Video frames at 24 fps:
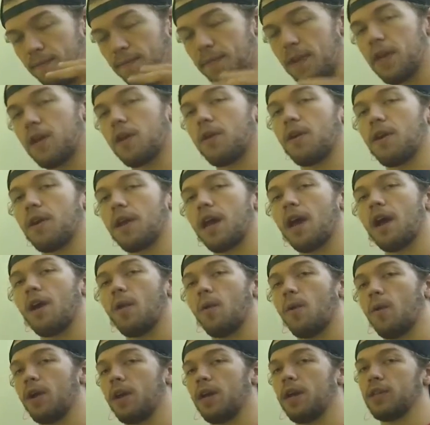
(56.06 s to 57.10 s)
figuring
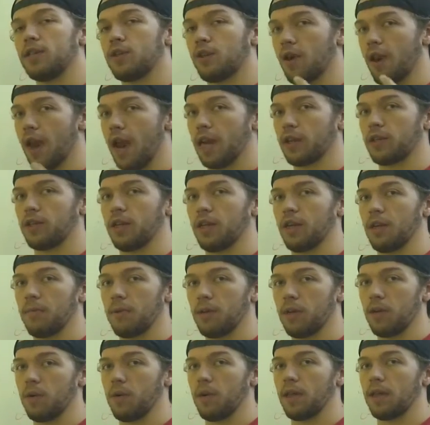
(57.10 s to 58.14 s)
out what it is you're actually going
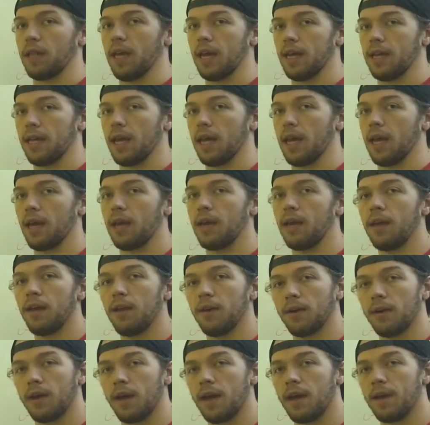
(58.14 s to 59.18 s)
to be doing that day,
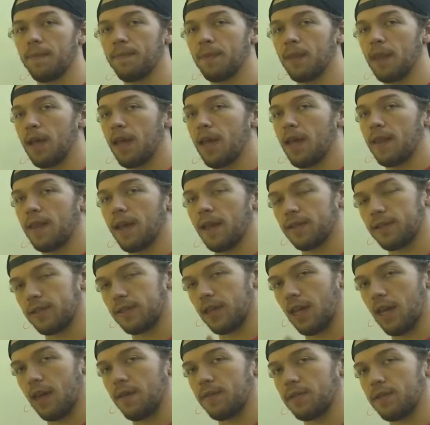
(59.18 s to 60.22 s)
okay? That
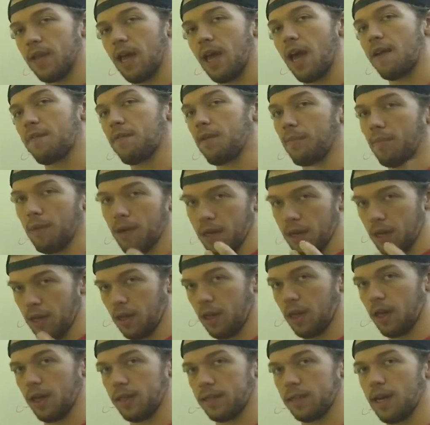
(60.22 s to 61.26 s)
saves everybody a
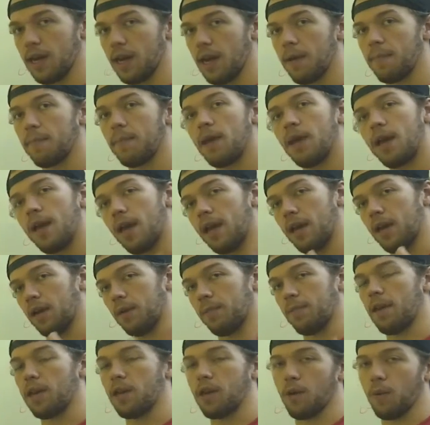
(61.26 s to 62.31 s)
lot of time, and
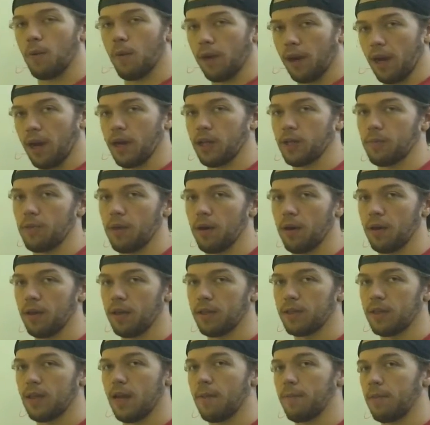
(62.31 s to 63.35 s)
it'll make your workout
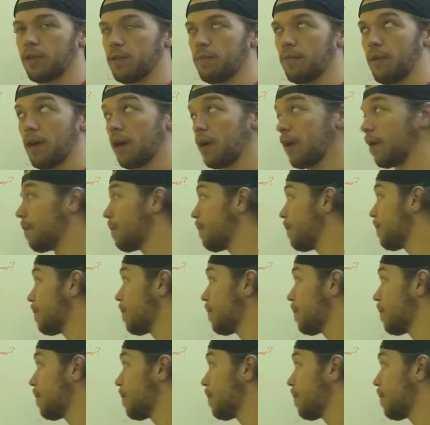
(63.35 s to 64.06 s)
experience that much better,